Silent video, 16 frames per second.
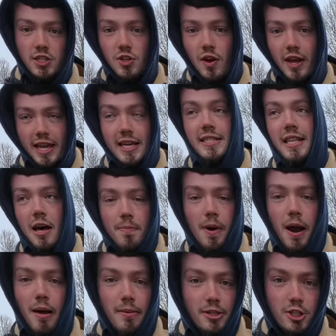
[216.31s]
So I guess that'll
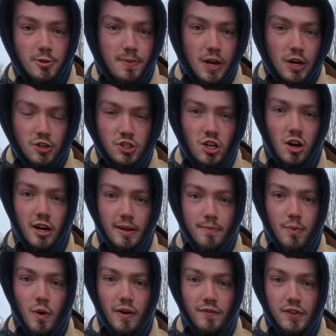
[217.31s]
probably just be our starting
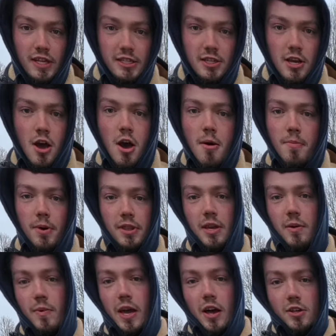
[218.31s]
point for this. But
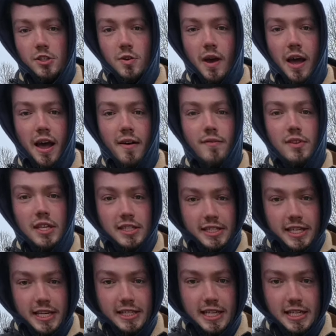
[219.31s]
then we also have the
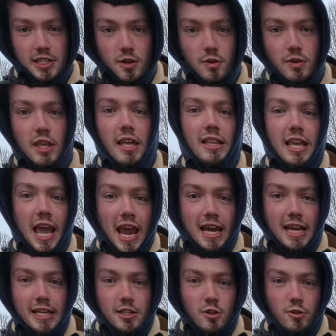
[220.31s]
60 tooth and the
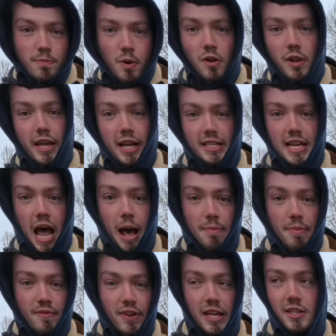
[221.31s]
80 tooth pulley on top
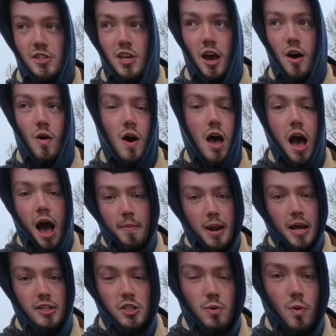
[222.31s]
of it. So I'm
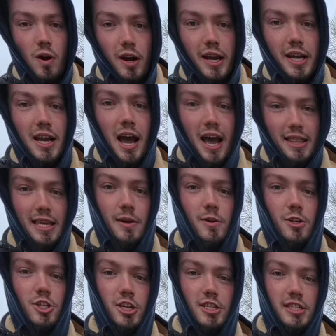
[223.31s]
not too worried. I think we
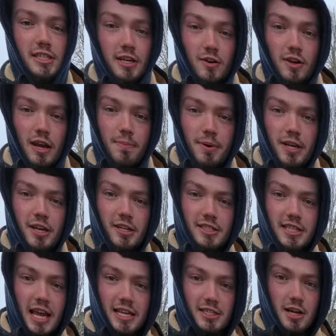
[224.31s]
should still get a pretty good
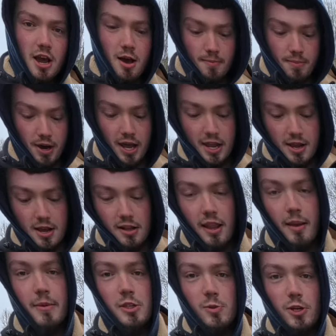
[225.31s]
test, but
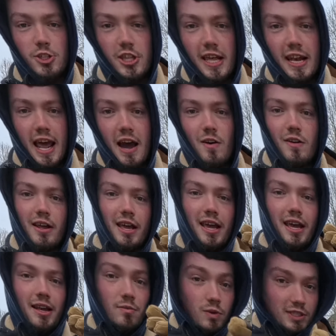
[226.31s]
let me switch that out
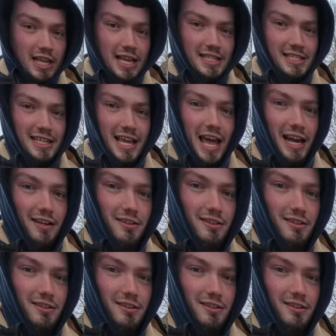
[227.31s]
and we'll test again.